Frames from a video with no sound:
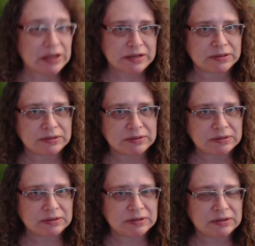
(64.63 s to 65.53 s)
it.
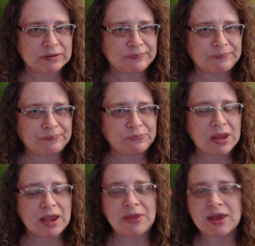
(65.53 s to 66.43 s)

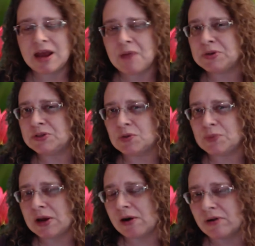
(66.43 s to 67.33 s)
And that can happen in so
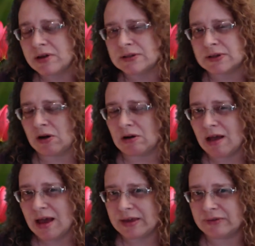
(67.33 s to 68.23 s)
many areas in our
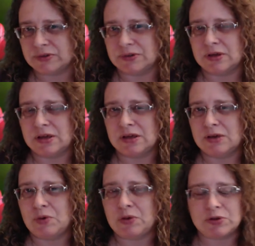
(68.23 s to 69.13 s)
lives,
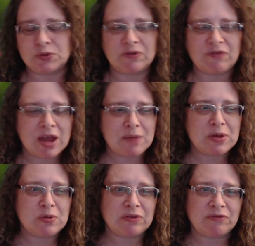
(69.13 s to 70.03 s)
whether it's with
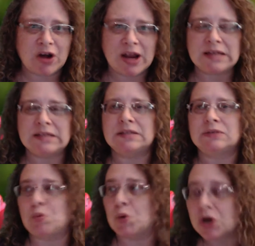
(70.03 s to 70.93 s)
family, with
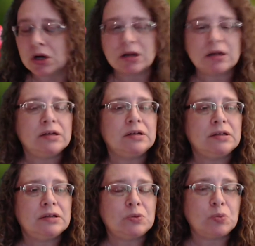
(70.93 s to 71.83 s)
friends, work,
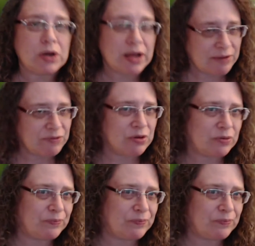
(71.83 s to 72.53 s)
what have you.